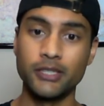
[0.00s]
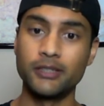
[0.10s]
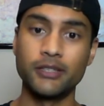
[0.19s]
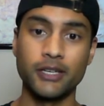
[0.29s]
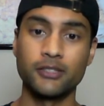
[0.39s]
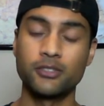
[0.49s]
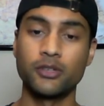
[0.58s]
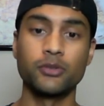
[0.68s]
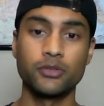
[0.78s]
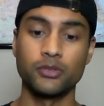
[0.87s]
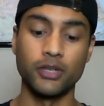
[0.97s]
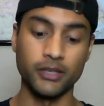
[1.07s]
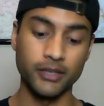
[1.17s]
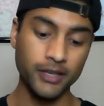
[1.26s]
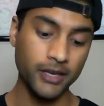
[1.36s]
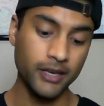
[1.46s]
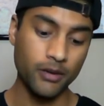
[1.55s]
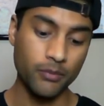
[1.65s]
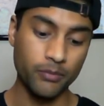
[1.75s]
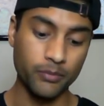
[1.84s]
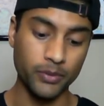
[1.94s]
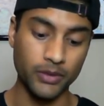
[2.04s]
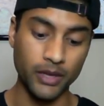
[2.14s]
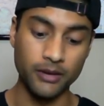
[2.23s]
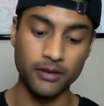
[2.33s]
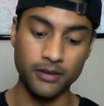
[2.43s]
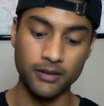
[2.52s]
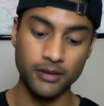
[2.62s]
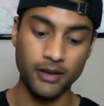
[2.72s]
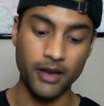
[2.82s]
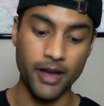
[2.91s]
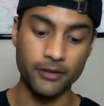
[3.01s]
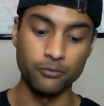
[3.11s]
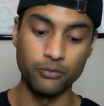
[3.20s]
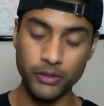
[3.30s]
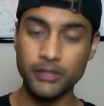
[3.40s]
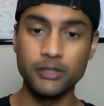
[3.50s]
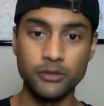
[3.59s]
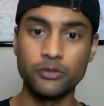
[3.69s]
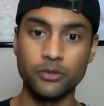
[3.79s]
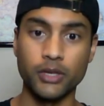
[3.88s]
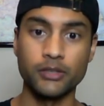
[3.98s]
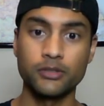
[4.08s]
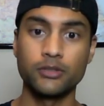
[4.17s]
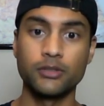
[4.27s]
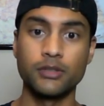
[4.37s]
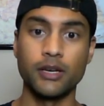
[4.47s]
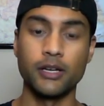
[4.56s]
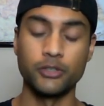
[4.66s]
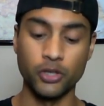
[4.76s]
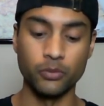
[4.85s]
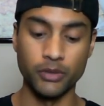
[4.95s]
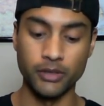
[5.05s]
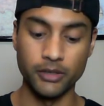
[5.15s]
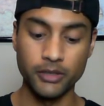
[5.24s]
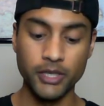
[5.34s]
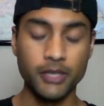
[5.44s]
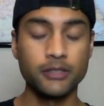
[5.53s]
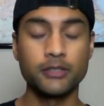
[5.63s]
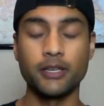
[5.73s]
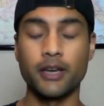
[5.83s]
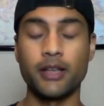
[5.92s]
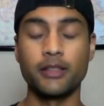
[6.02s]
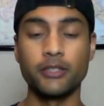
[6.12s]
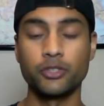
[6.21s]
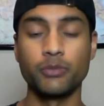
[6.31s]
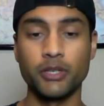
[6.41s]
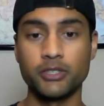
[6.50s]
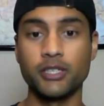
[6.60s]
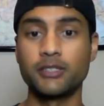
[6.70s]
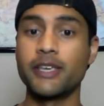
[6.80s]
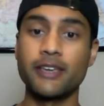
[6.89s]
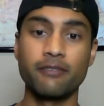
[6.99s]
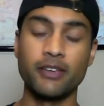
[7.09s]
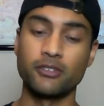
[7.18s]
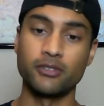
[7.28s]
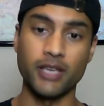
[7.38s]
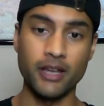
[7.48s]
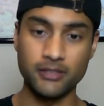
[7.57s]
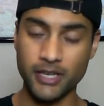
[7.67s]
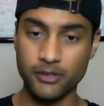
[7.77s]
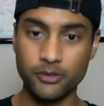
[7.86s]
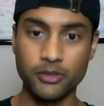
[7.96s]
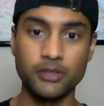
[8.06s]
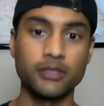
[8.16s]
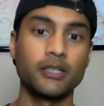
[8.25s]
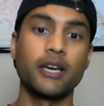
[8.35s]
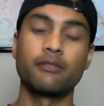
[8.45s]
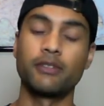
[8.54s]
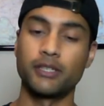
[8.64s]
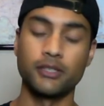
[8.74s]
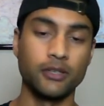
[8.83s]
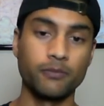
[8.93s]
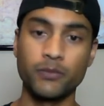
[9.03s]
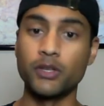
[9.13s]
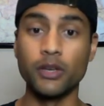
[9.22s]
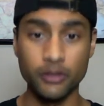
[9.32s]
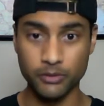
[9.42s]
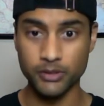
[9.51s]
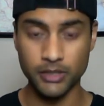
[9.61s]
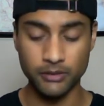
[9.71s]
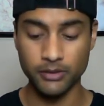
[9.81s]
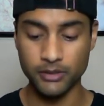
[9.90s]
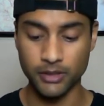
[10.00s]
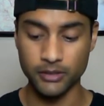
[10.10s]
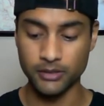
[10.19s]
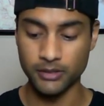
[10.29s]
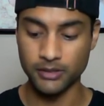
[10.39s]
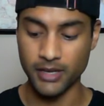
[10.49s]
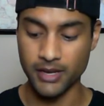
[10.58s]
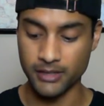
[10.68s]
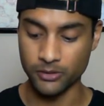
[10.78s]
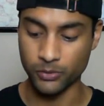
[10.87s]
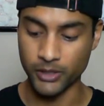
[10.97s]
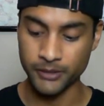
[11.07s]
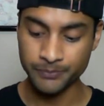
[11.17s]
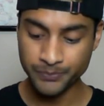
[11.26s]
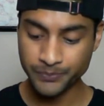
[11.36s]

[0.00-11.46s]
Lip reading: line's so strong. But then I really do trust Joe Burrow to let Jamar Chase take advantage of those outside corners, and you have the other receivers on Cincinnati as well.